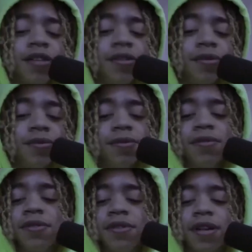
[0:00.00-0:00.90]
closely,
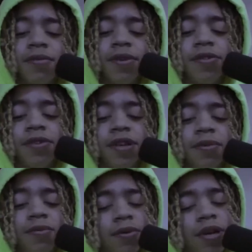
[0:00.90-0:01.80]
eager to
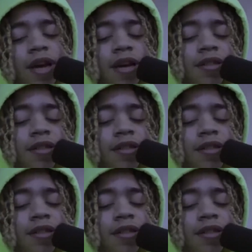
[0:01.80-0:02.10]
see how the